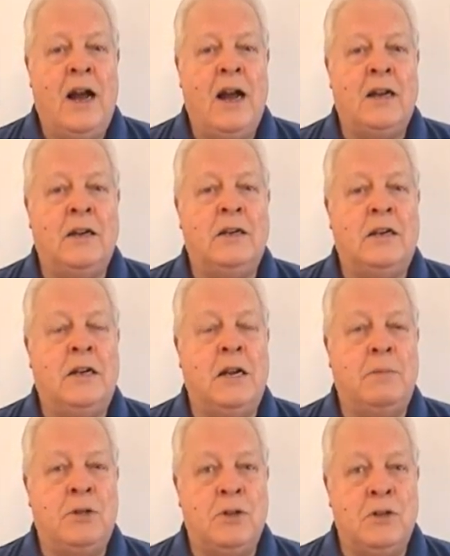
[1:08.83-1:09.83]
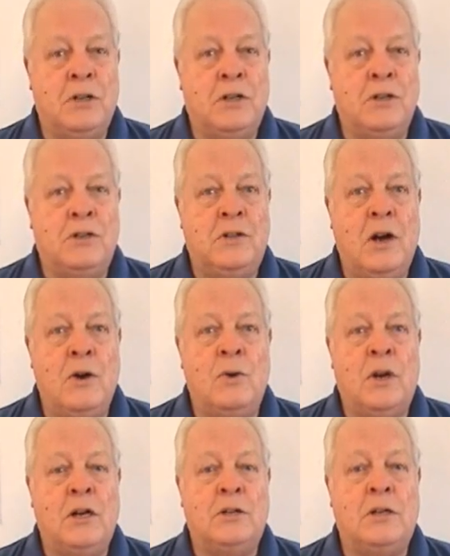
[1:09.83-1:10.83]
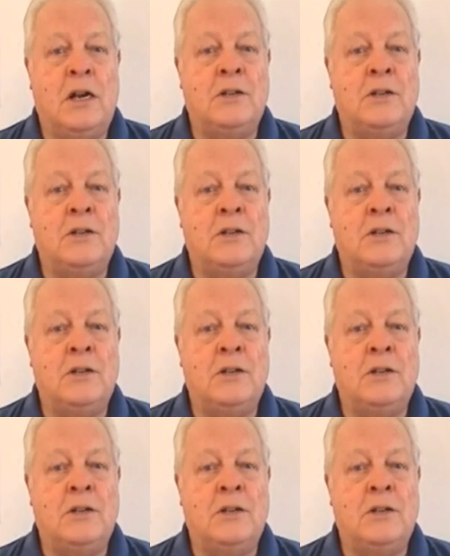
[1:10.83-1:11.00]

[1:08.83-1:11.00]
and keep it under control, as,